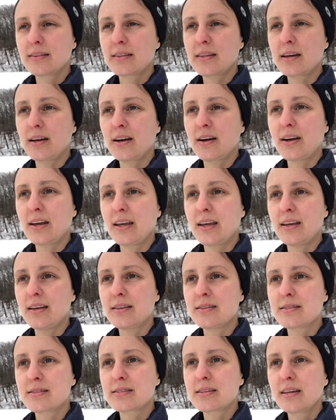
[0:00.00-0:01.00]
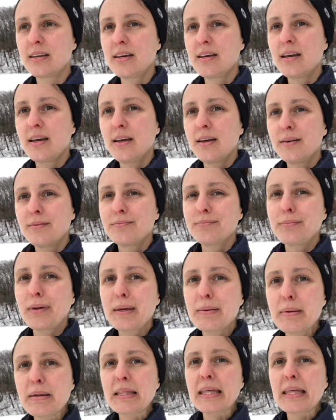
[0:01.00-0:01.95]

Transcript: there is maybe